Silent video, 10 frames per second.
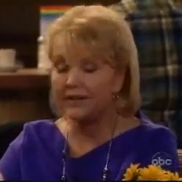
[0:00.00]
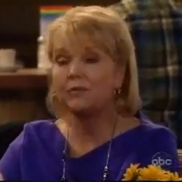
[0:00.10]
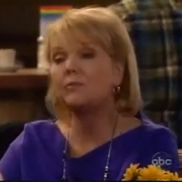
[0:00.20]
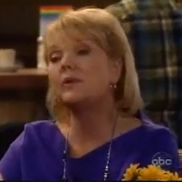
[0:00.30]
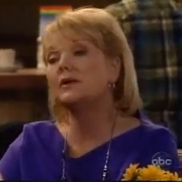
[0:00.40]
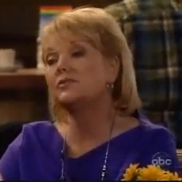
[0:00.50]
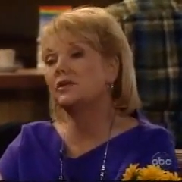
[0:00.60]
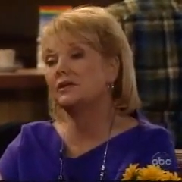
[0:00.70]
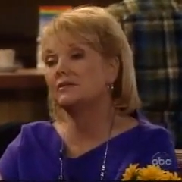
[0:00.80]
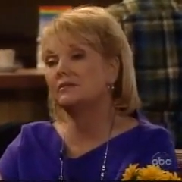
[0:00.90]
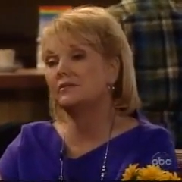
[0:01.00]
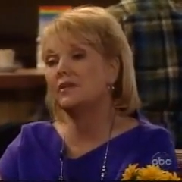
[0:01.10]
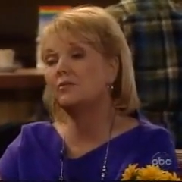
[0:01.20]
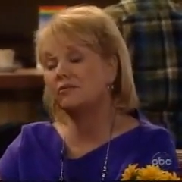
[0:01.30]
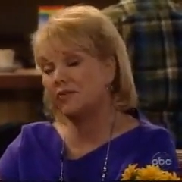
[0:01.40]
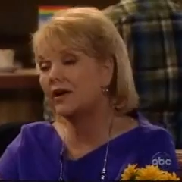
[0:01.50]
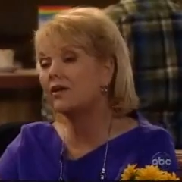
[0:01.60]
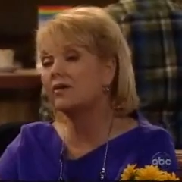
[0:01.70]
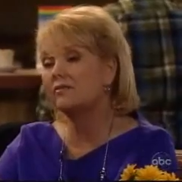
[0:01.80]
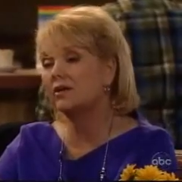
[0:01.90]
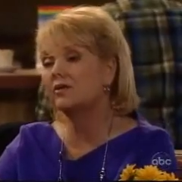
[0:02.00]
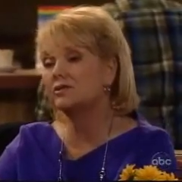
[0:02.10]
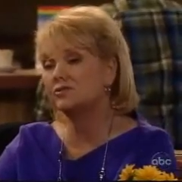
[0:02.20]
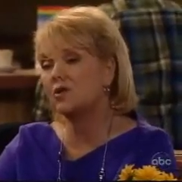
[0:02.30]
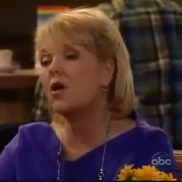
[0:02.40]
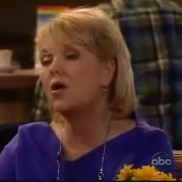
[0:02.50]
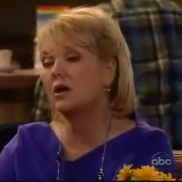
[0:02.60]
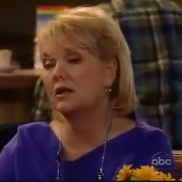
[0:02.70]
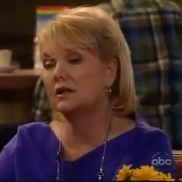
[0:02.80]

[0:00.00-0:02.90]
they were amazing. They were very, very strong.